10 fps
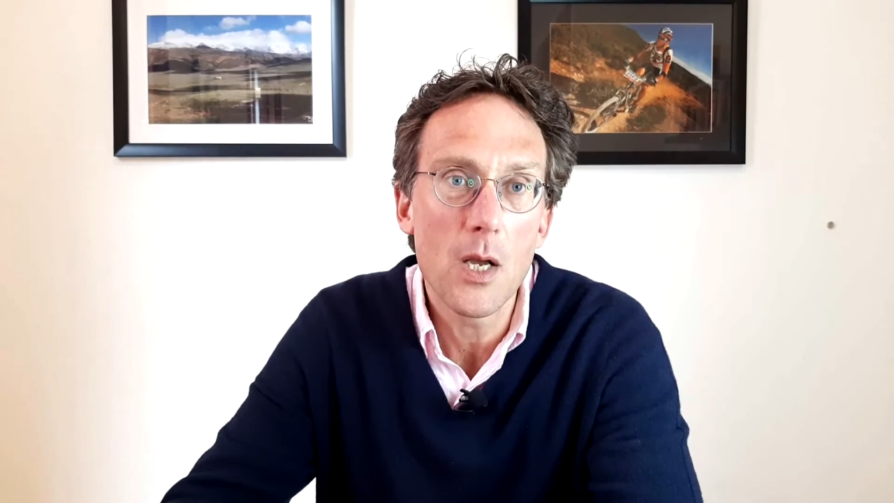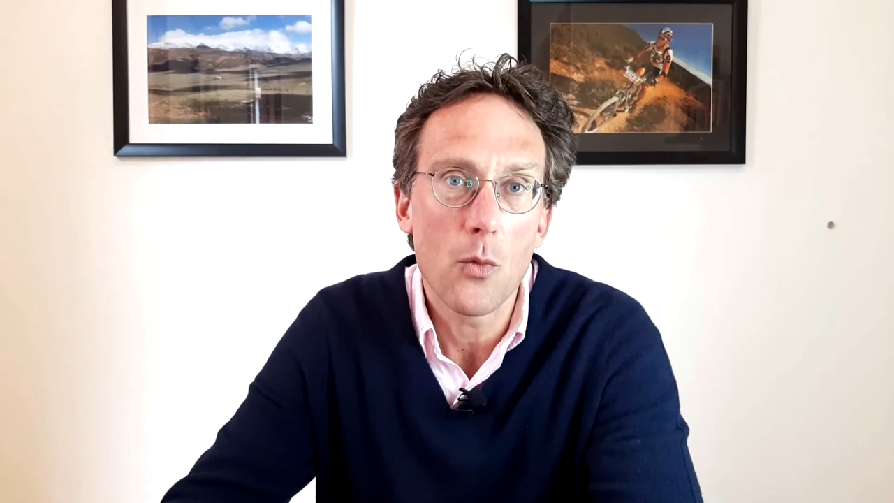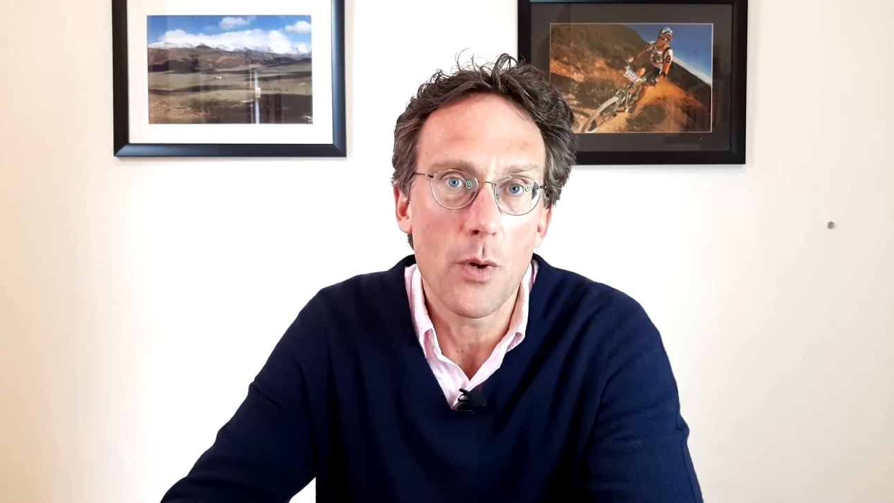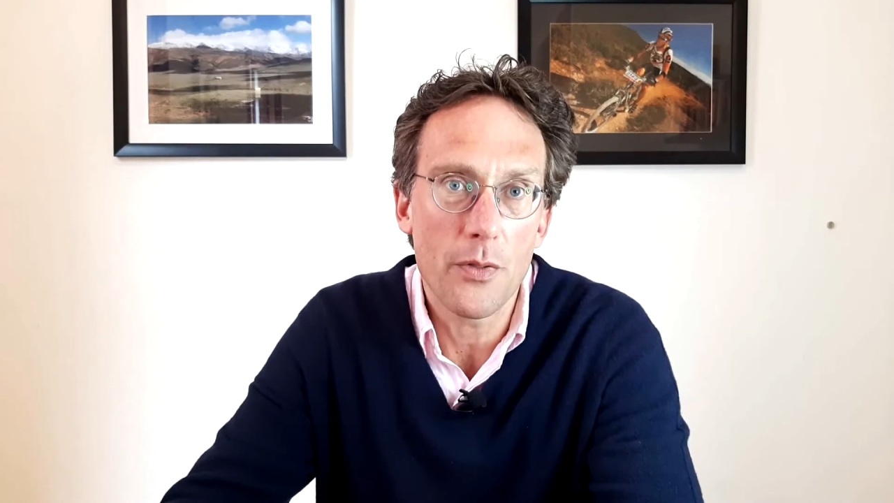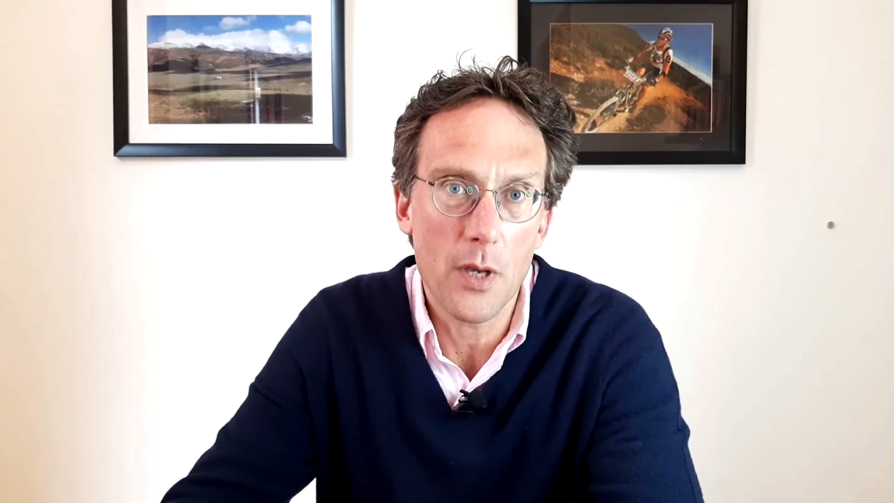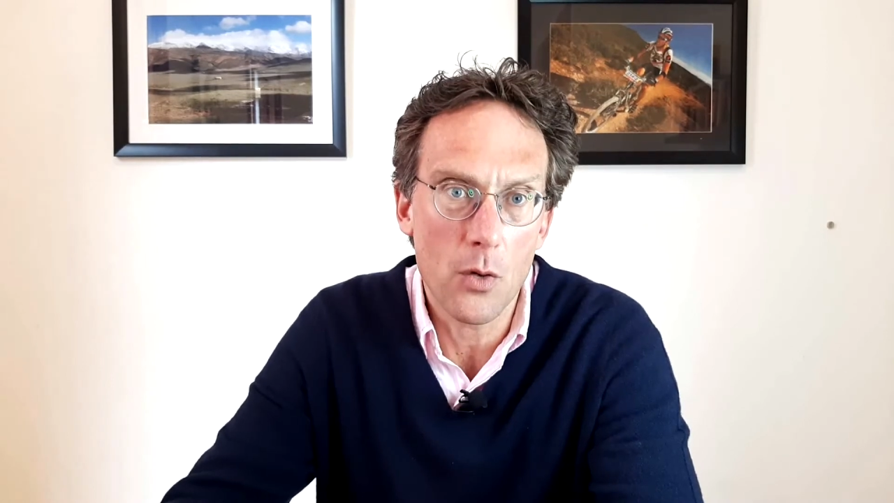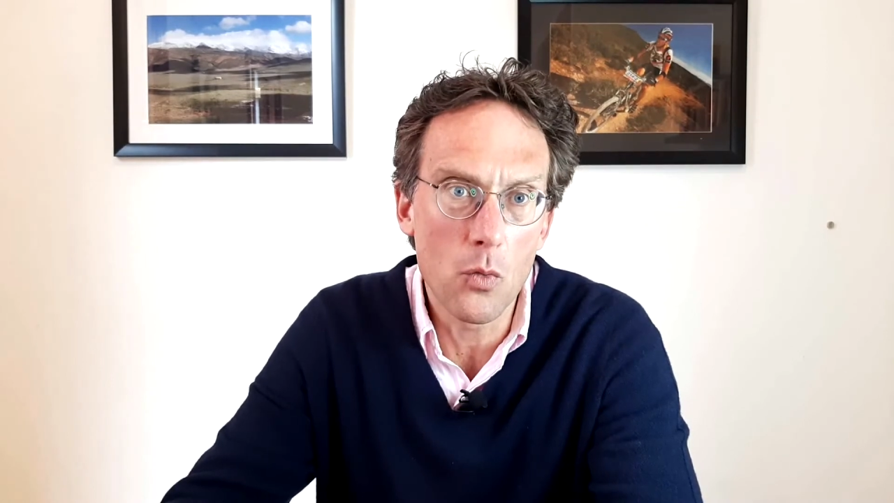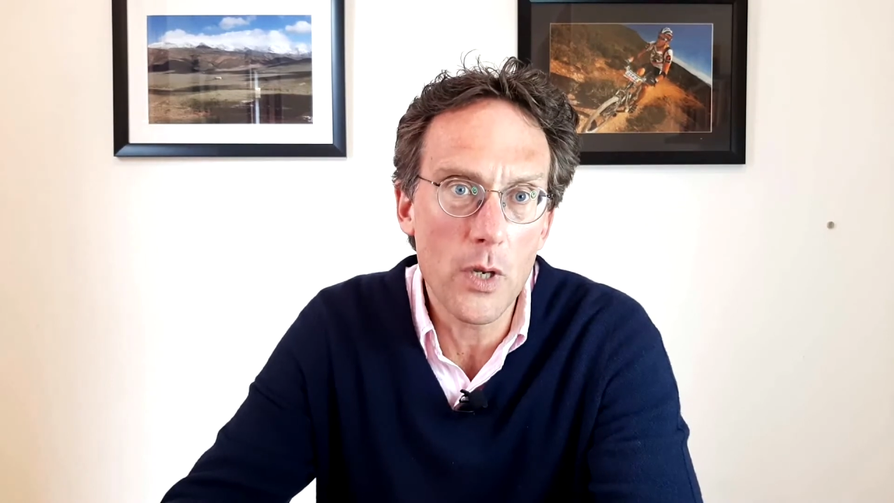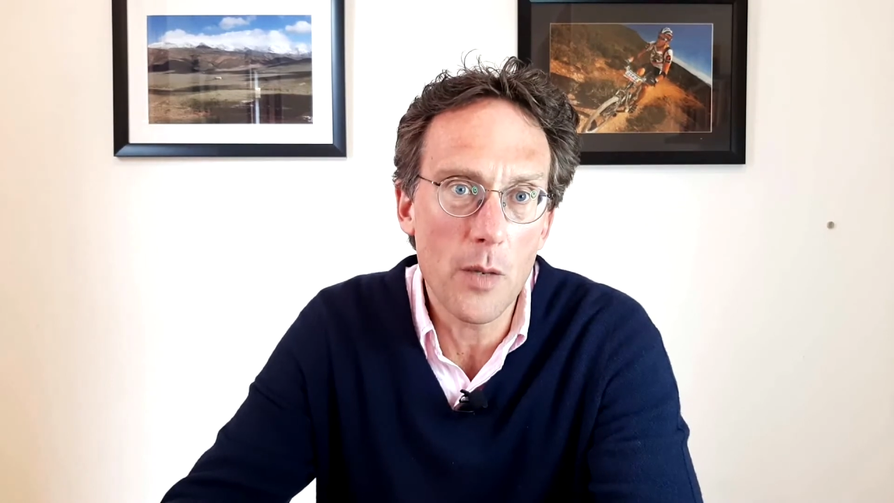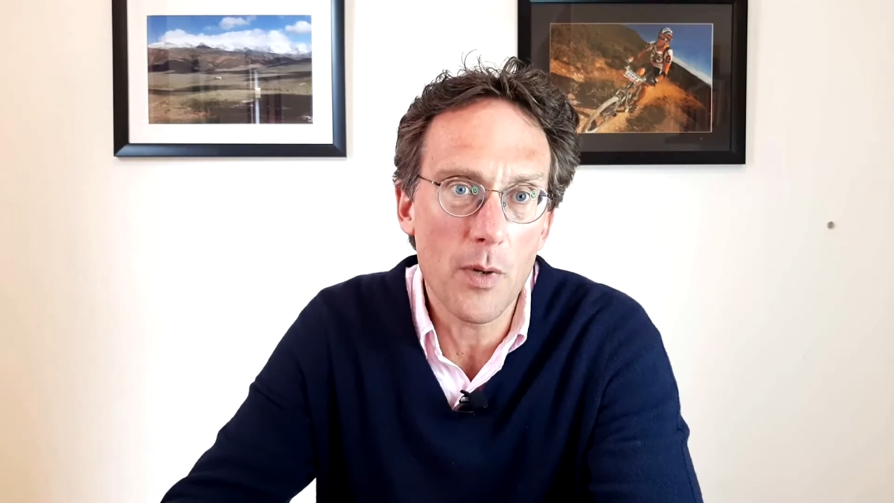with
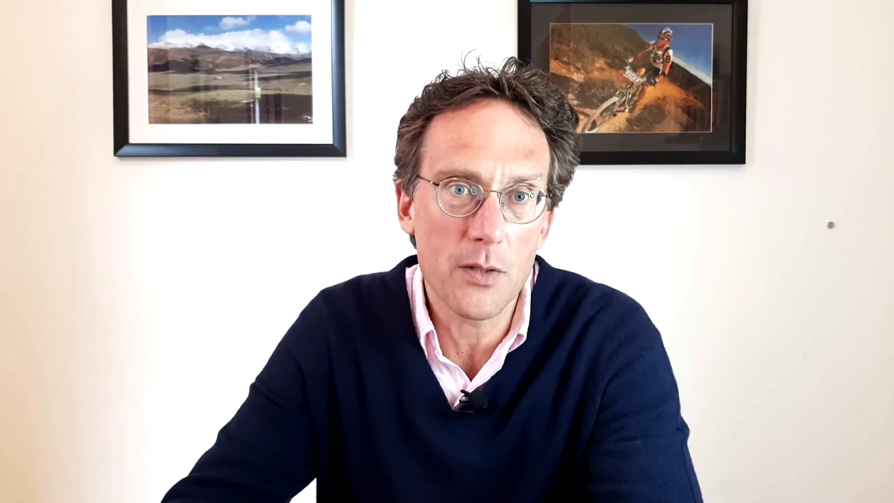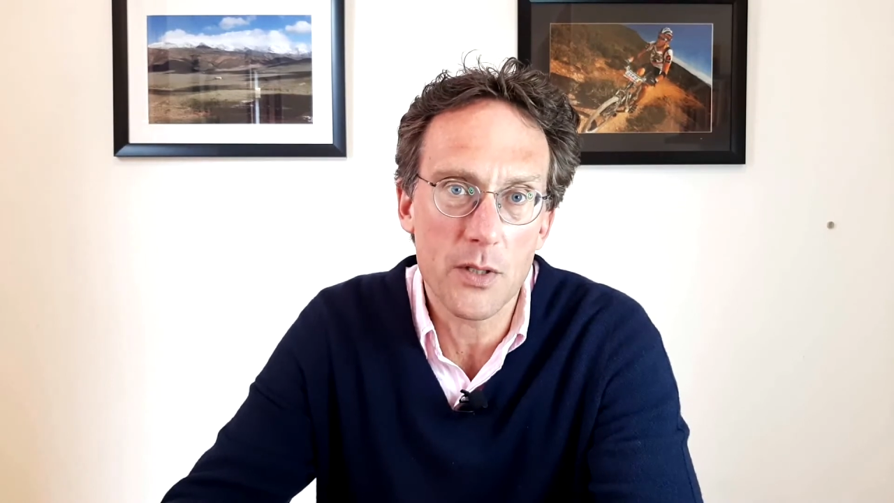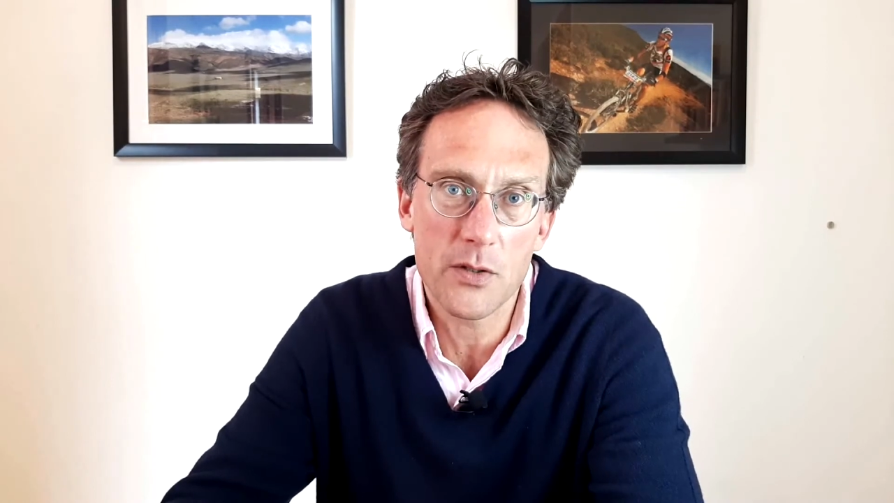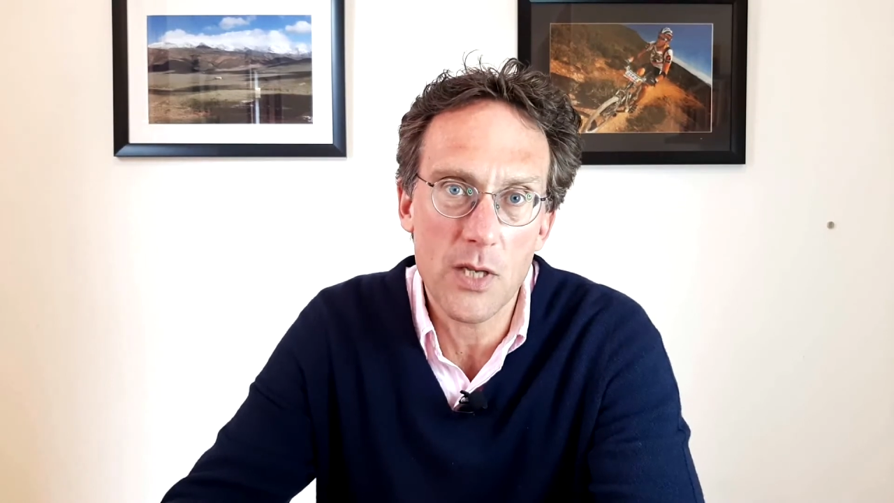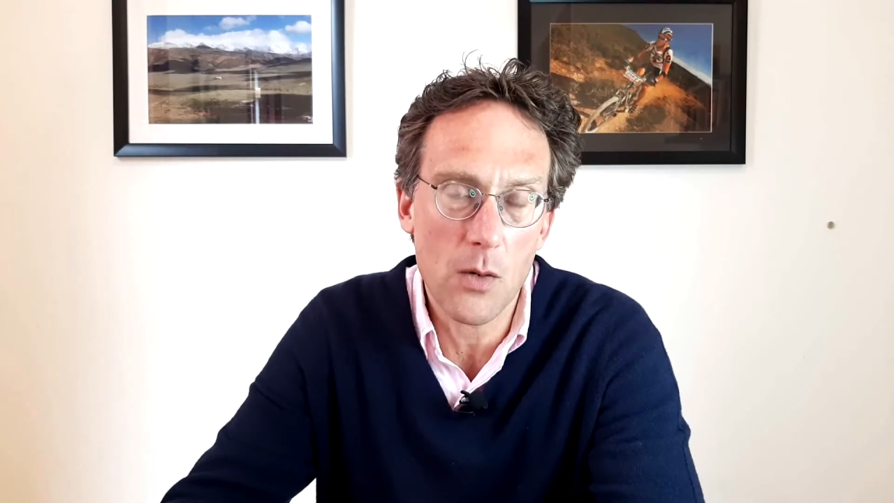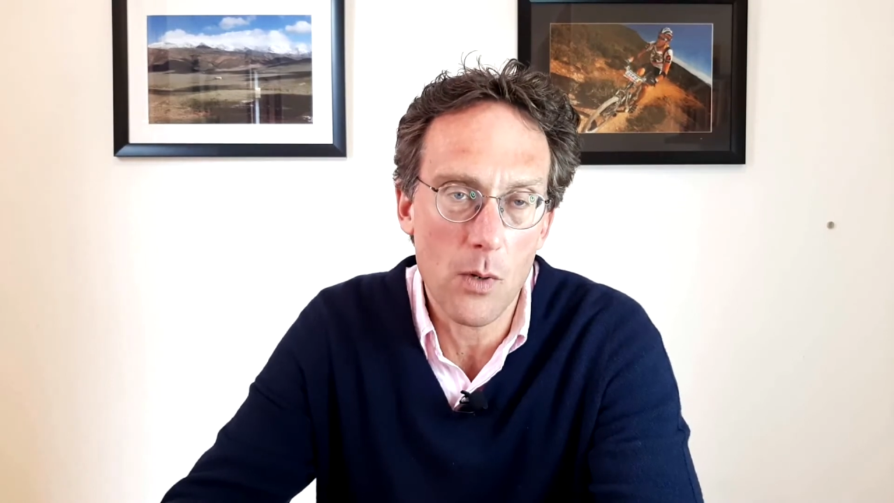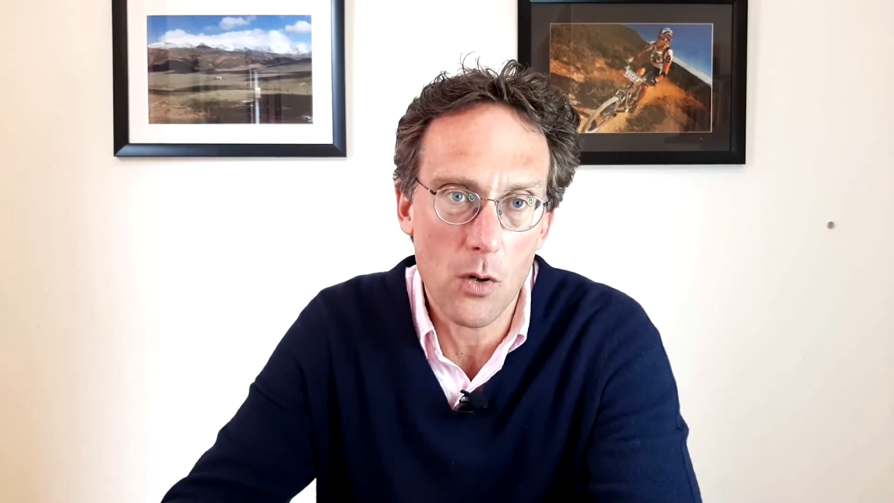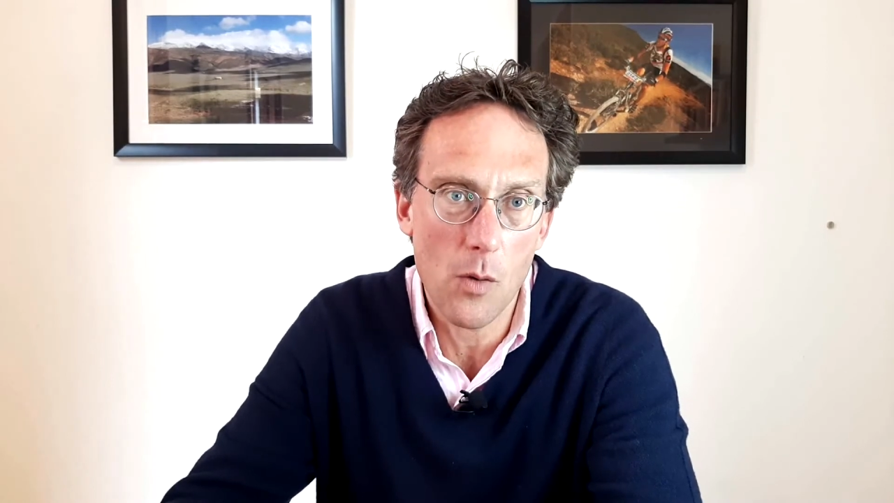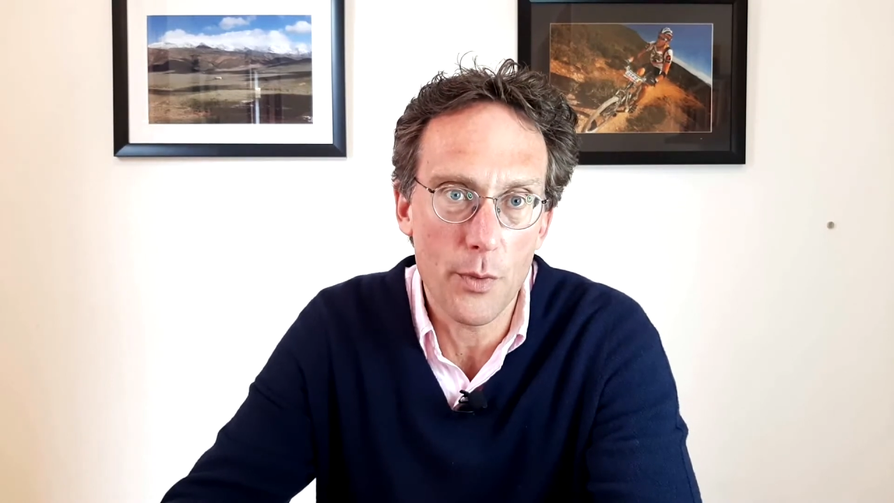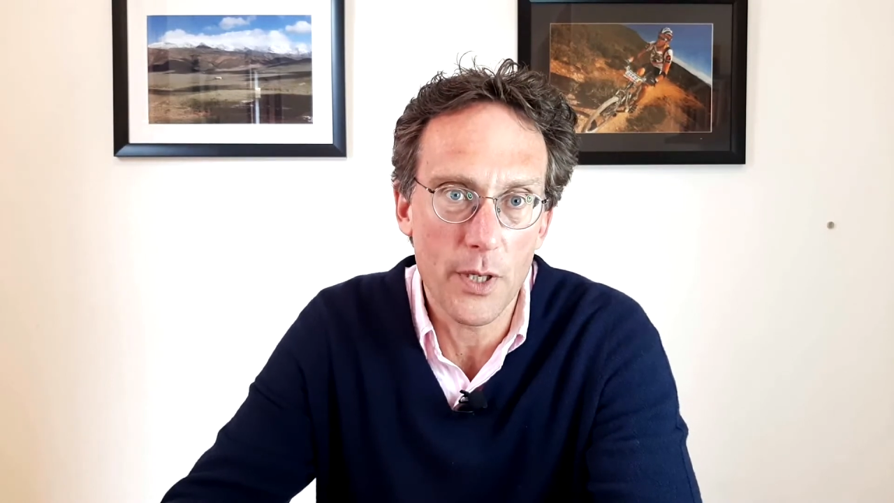Yahoo emails and SAQA
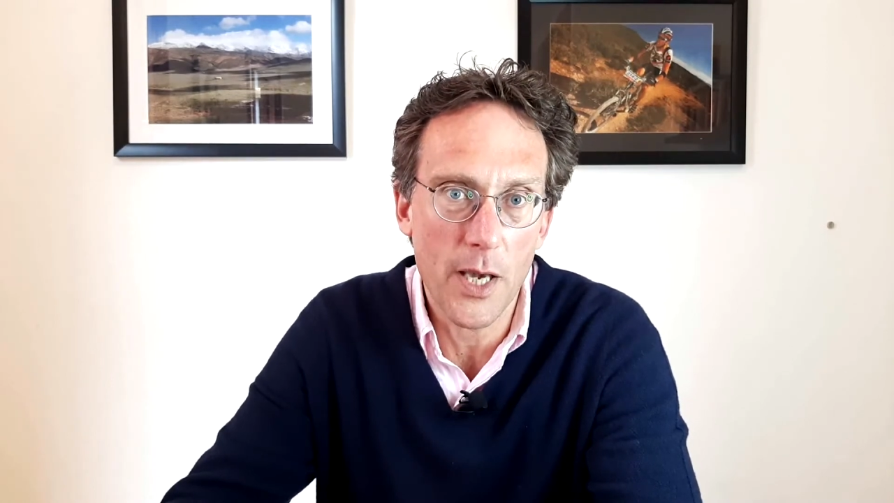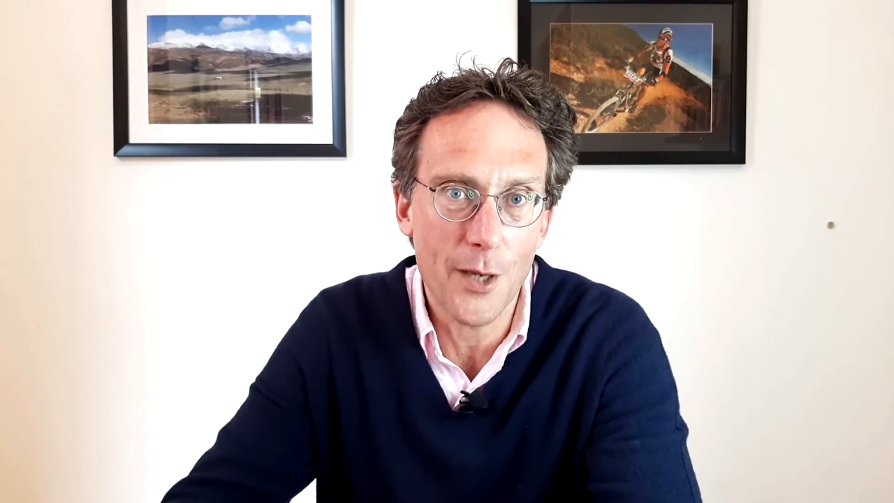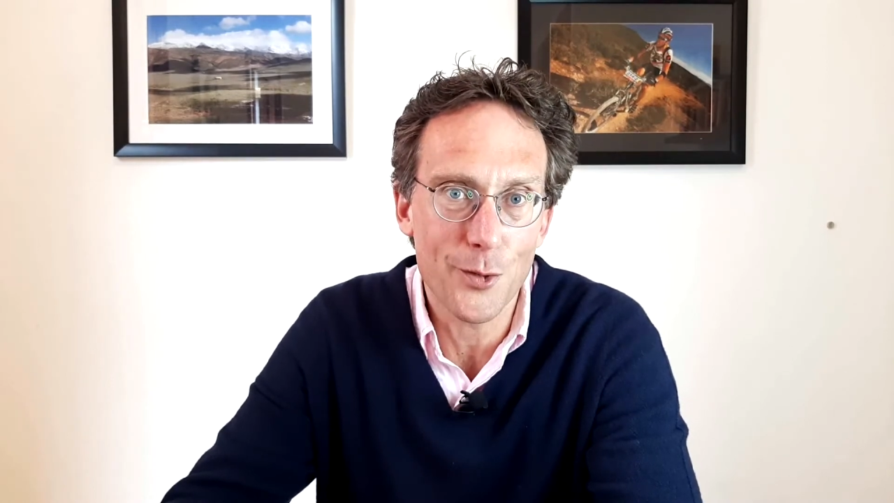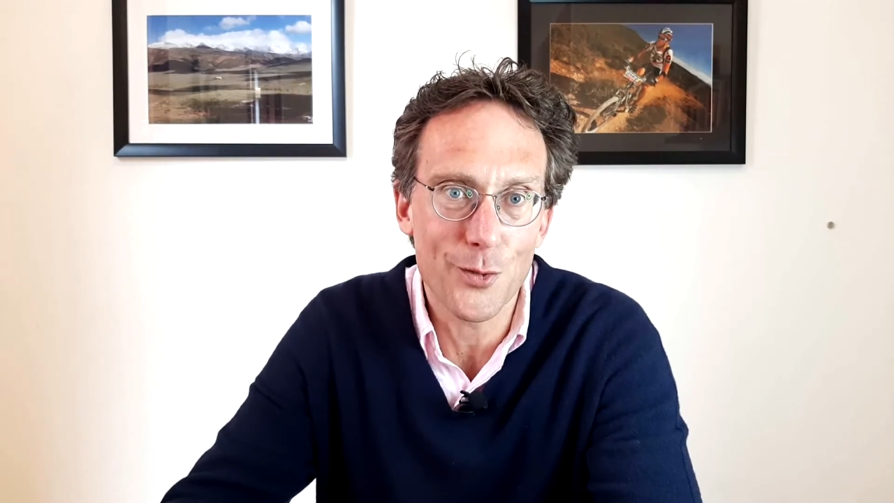communication,